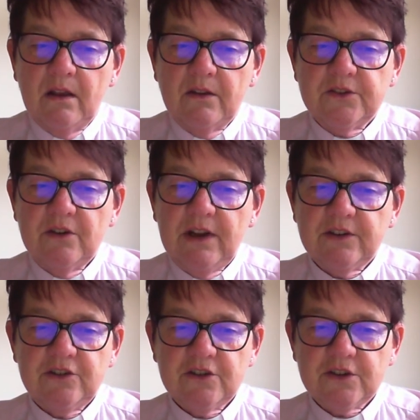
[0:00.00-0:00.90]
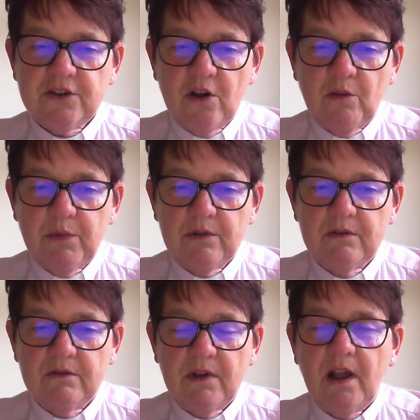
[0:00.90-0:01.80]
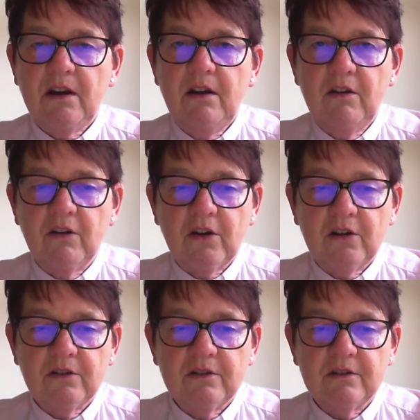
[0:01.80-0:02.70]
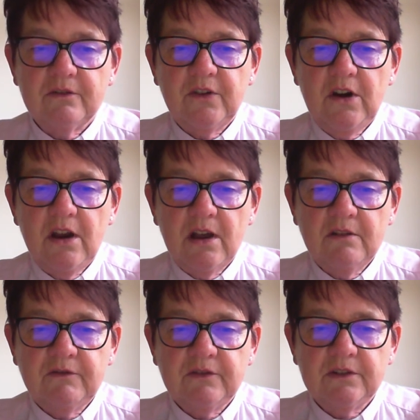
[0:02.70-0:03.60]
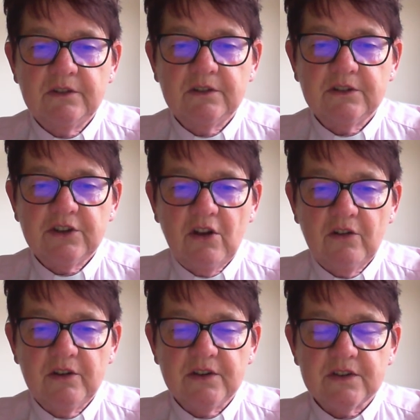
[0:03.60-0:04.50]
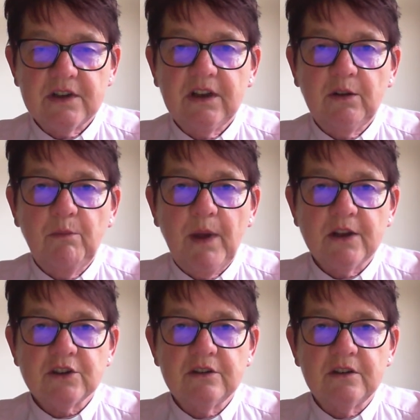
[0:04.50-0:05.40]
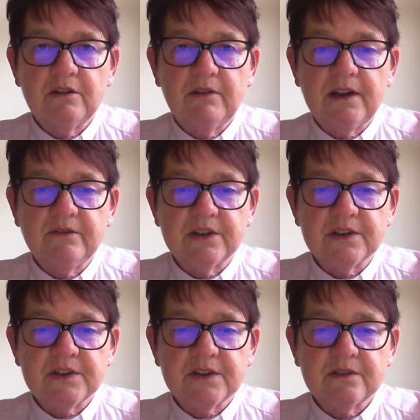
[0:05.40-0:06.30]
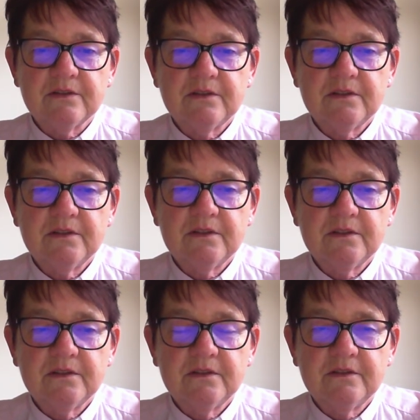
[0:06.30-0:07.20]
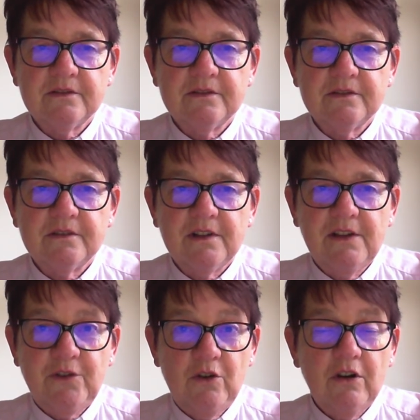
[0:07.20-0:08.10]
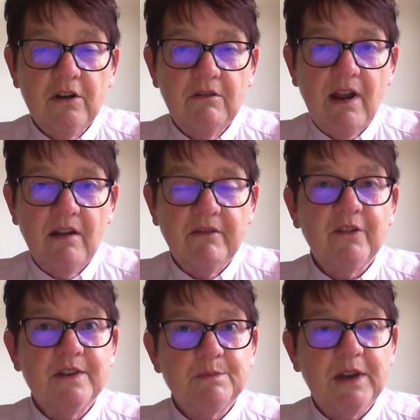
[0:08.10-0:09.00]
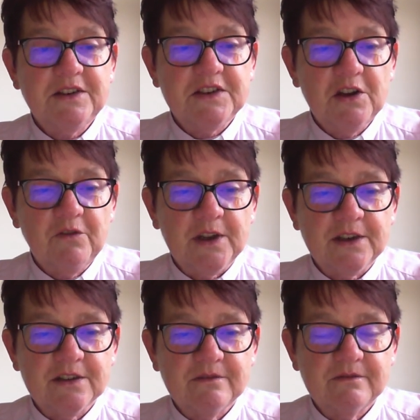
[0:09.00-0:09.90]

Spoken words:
So let's just stop and look for love, tolerance, and compassion around us. If you look around, there is plenty of it.